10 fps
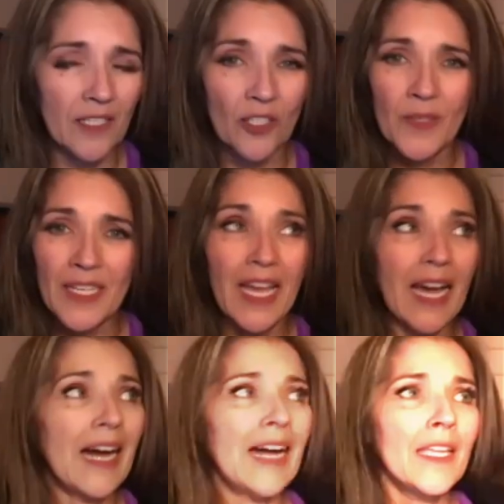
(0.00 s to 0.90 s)
you know what,
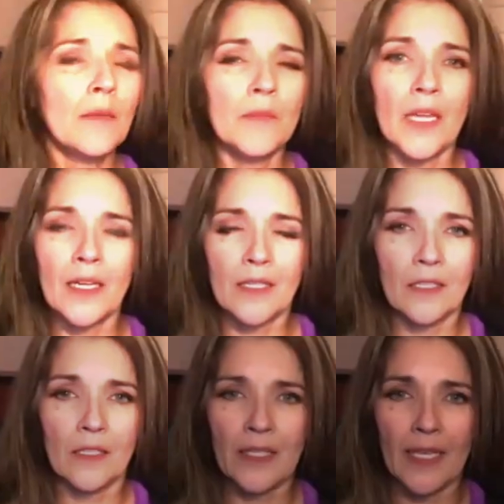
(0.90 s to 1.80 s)
I am not going
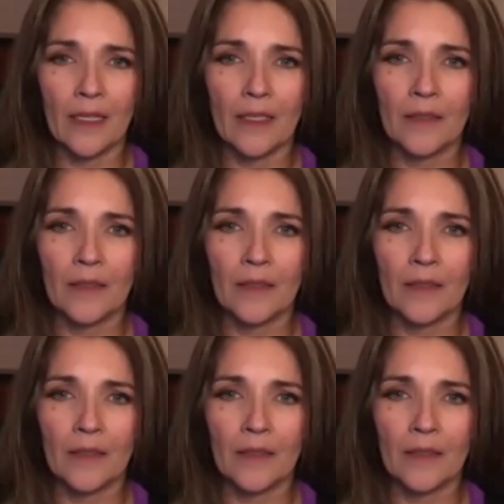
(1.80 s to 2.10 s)
to let